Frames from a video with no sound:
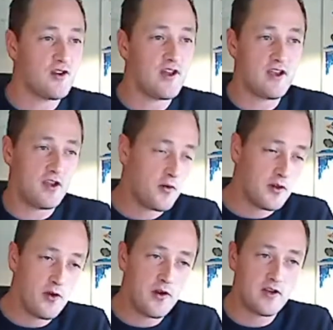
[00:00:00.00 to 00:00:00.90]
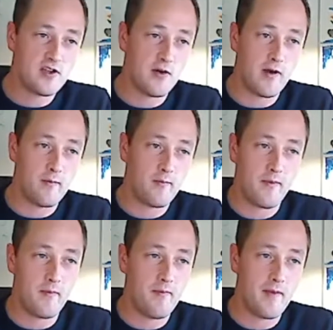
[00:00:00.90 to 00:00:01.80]
you alluded to it
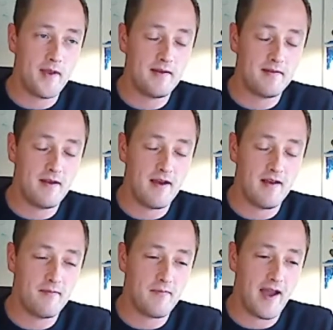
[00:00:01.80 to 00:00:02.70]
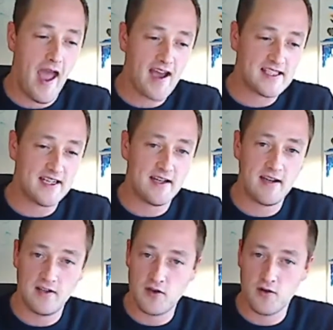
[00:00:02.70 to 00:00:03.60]
maybe by
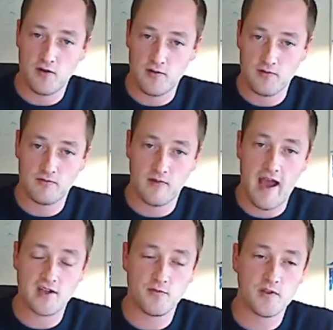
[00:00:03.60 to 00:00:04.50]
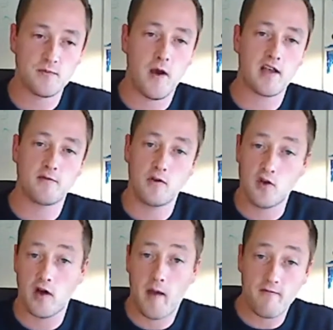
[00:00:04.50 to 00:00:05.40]
accident in your last response, where you
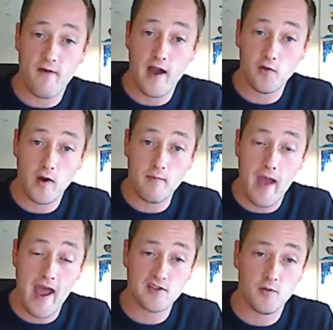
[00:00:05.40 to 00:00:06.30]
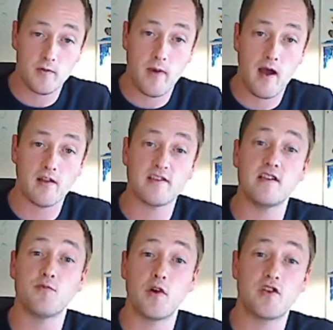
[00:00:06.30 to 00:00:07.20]
talk about fine-grained password
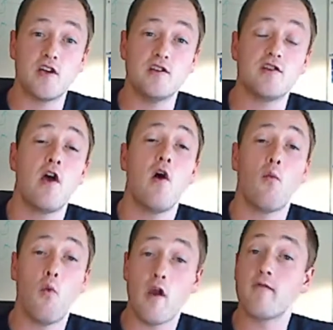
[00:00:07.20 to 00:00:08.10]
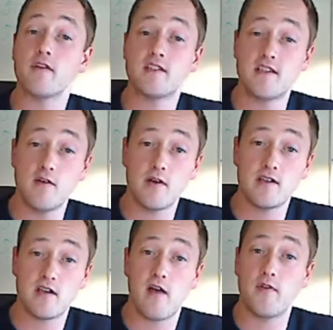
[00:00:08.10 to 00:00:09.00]
policies, which is one of a
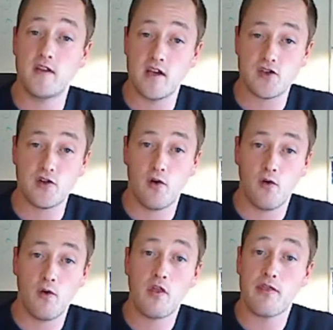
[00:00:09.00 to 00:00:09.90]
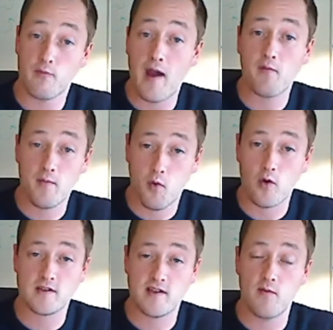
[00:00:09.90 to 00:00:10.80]
series of additional threat
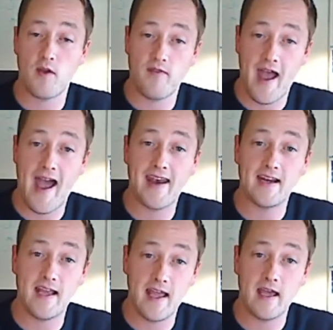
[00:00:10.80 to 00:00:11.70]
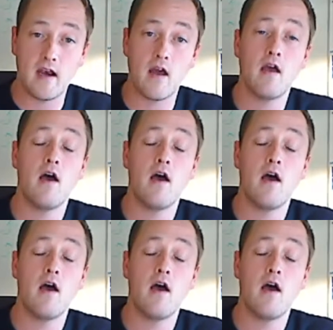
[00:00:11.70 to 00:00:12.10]
reports that we've added in,